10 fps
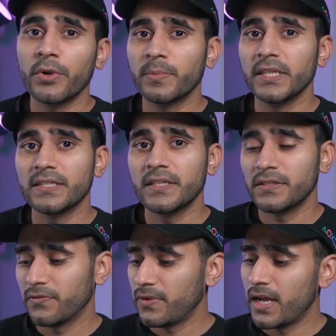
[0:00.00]

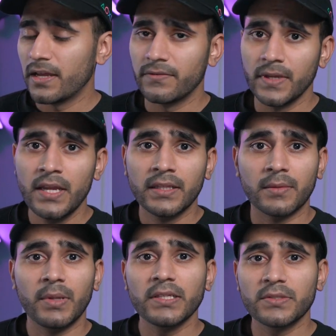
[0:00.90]
PlayStation 5, the
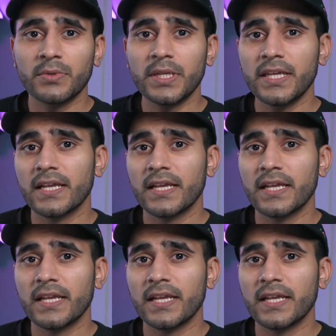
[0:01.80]
Pulse 3D